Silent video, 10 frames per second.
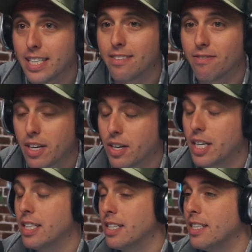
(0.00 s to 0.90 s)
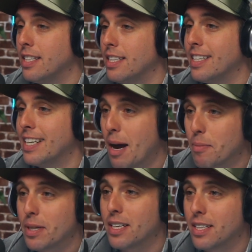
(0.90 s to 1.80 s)
very
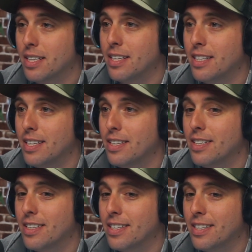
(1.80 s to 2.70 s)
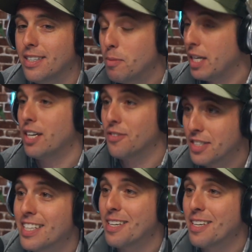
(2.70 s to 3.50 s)
happy to be here in the city of